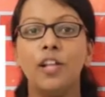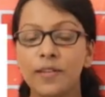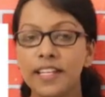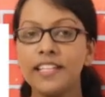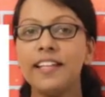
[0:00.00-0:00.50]

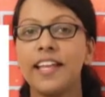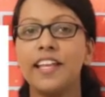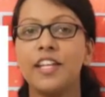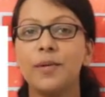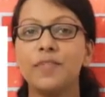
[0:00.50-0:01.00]
Look at the
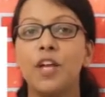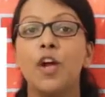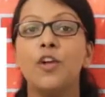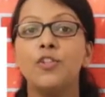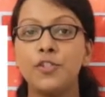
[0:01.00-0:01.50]
diagram.
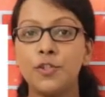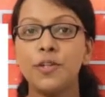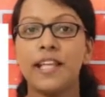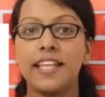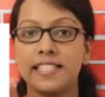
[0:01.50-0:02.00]
2
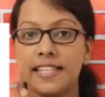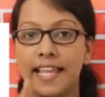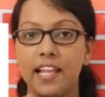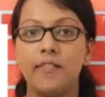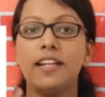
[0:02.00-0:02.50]
lines
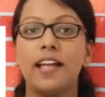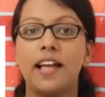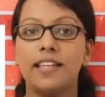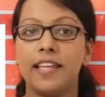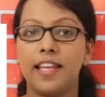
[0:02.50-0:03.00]
L1
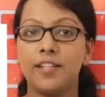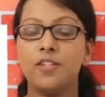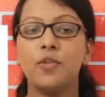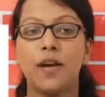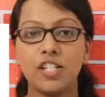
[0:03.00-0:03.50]
and
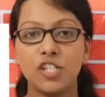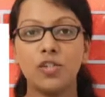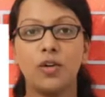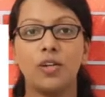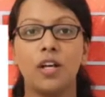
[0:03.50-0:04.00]
L2 are
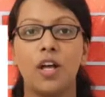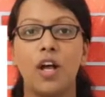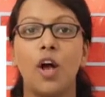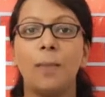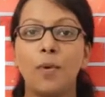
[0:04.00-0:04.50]
shown.
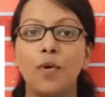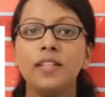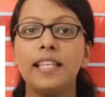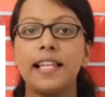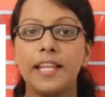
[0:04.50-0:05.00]

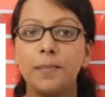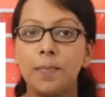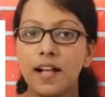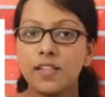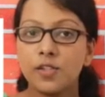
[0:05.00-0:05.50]
Both the line
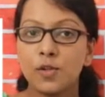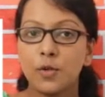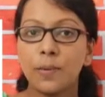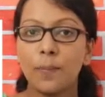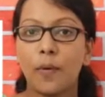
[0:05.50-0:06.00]
pass
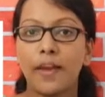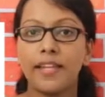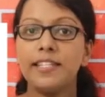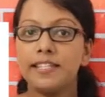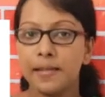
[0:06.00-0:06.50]
through the
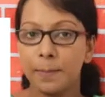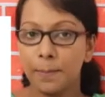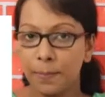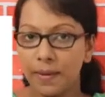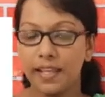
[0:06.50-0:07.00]
point
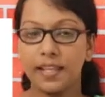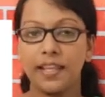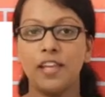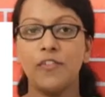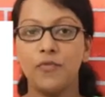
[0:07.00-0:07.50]
P.
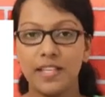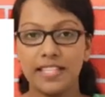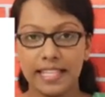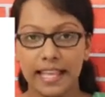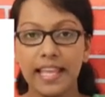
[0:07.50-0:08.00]
We
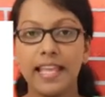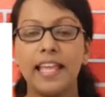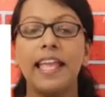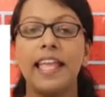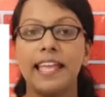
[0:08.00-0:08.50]
say
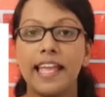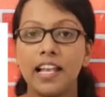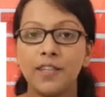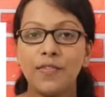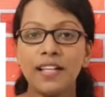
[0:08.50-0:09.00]

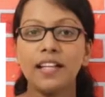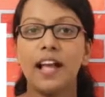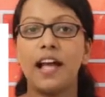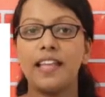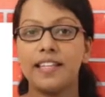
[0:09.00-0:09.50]
L1
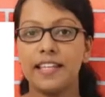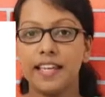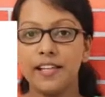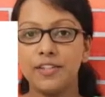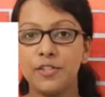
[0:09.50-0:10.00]
and
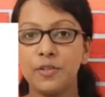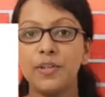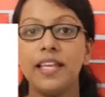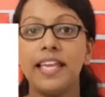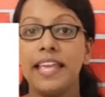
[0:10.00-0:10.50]
L2
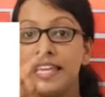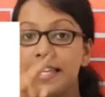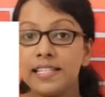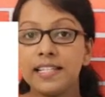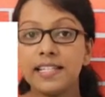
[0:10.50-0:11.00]

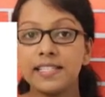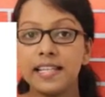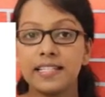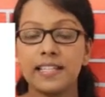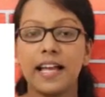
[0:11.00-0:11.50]

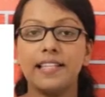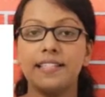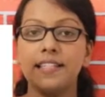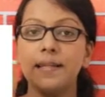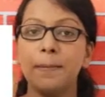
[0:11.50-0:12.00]
intersect
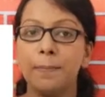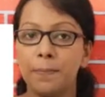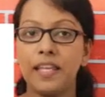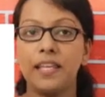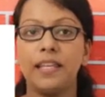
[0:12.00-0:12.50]
at
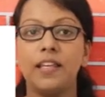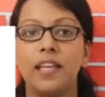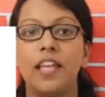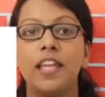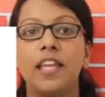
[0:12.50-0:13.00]
P.
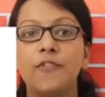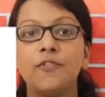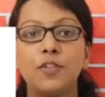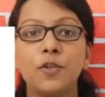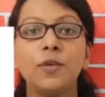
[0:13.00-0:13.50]

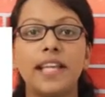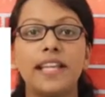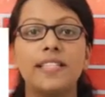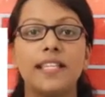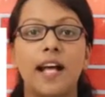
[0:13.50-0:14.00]
If 2 lines